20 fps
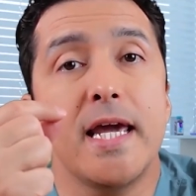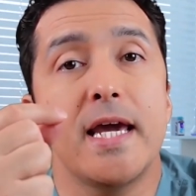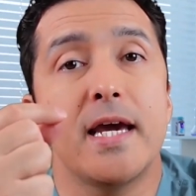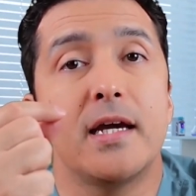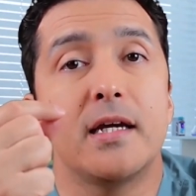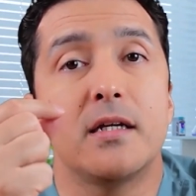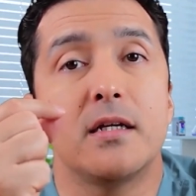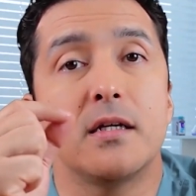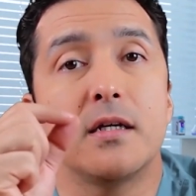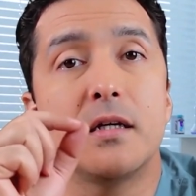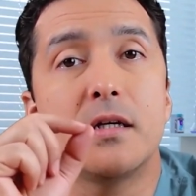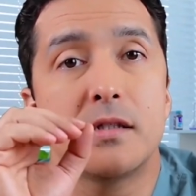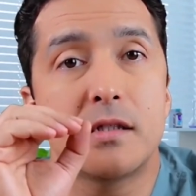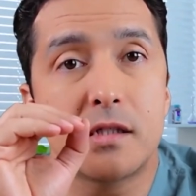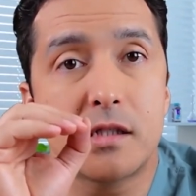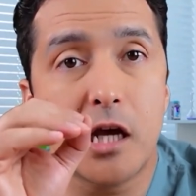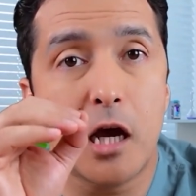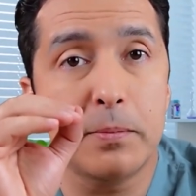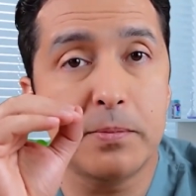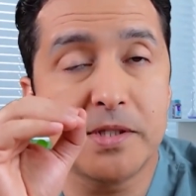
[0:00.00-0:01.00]
and
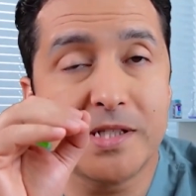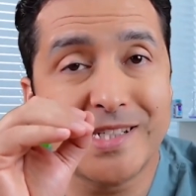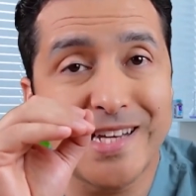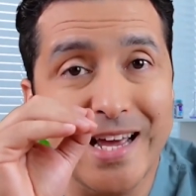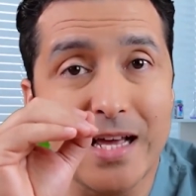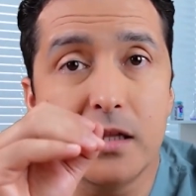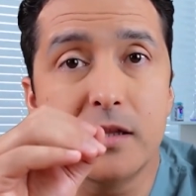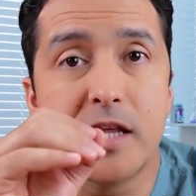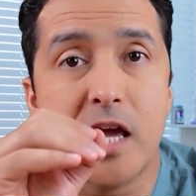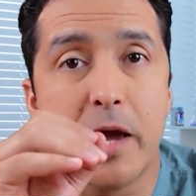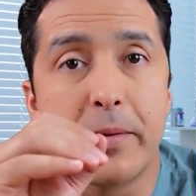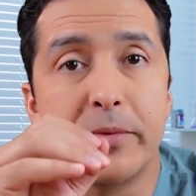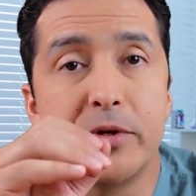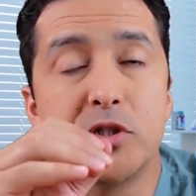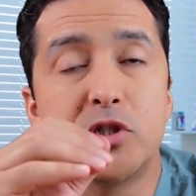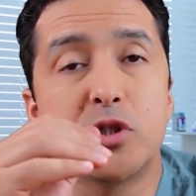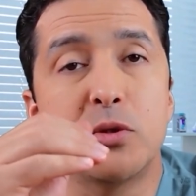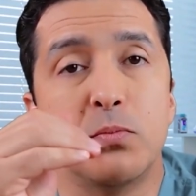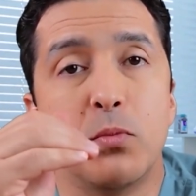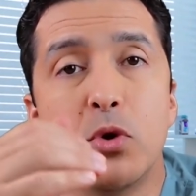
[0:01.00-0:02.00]
stop cell
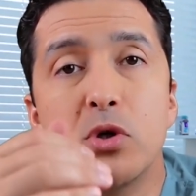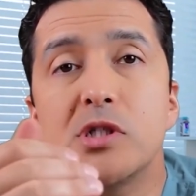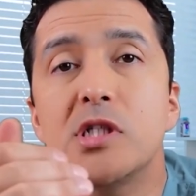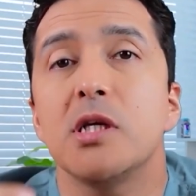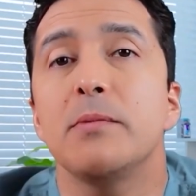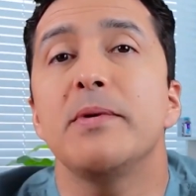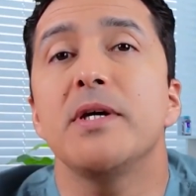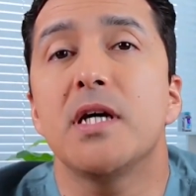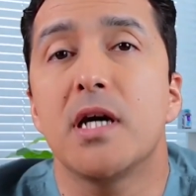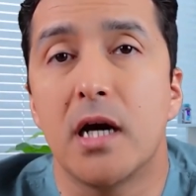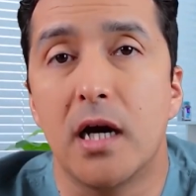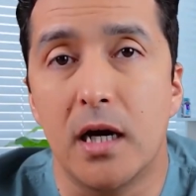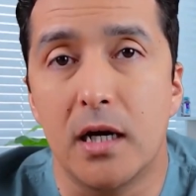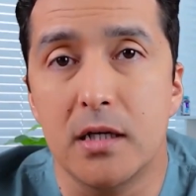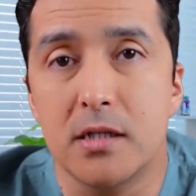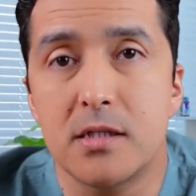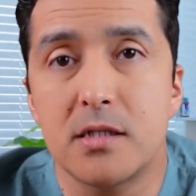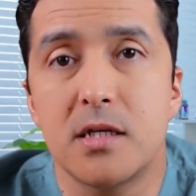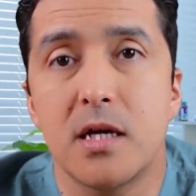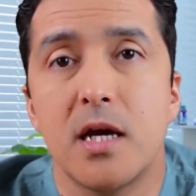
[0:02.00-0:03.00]
damage, mostly
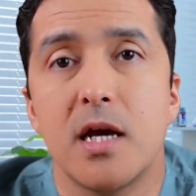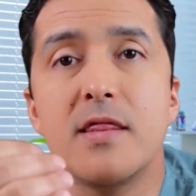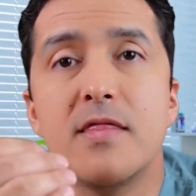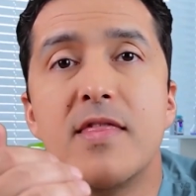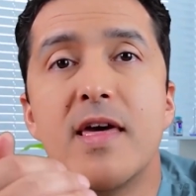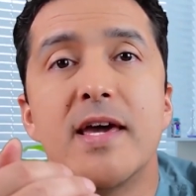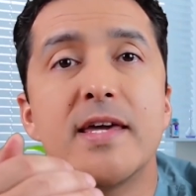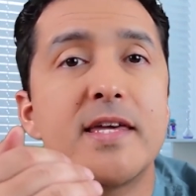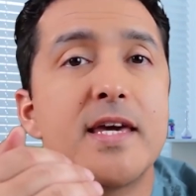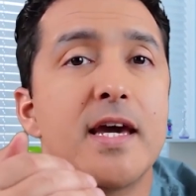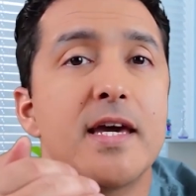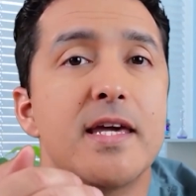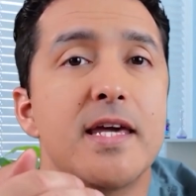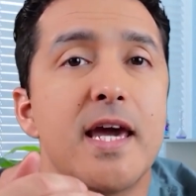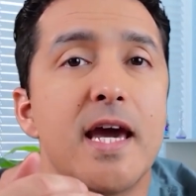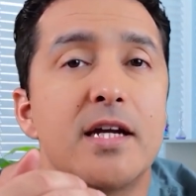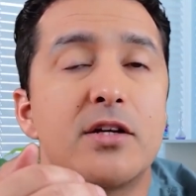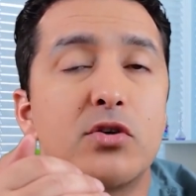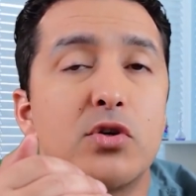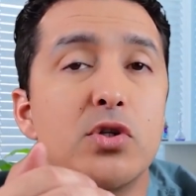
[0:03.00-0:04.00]
because they can
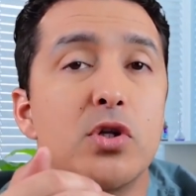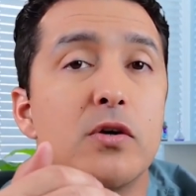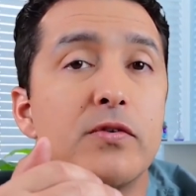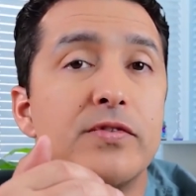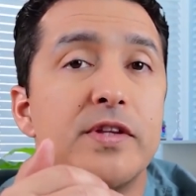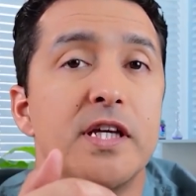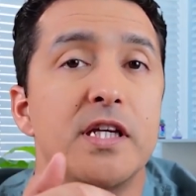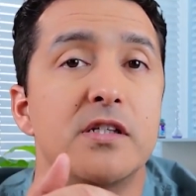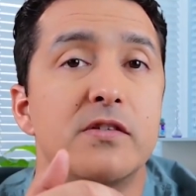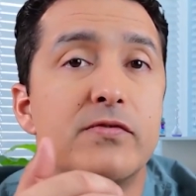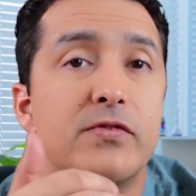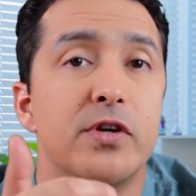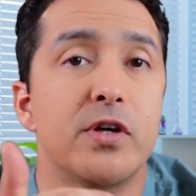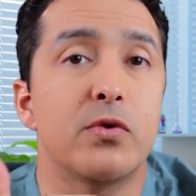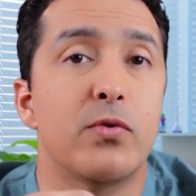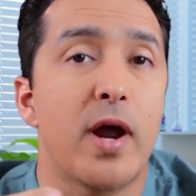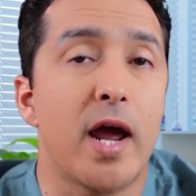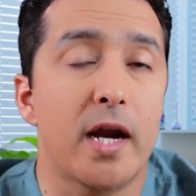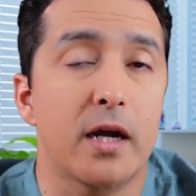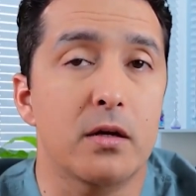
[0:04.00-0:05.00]
get rid of these
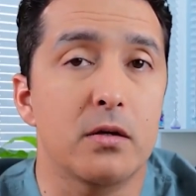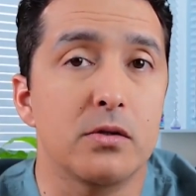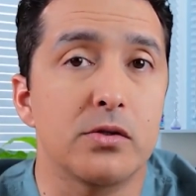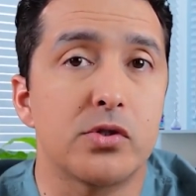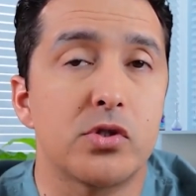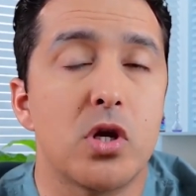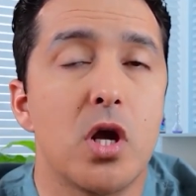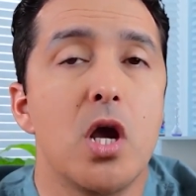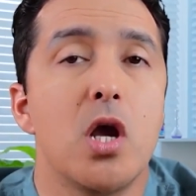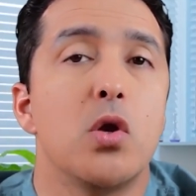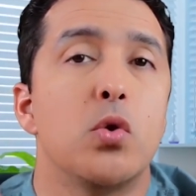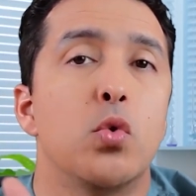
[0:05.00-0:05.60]
free radicals.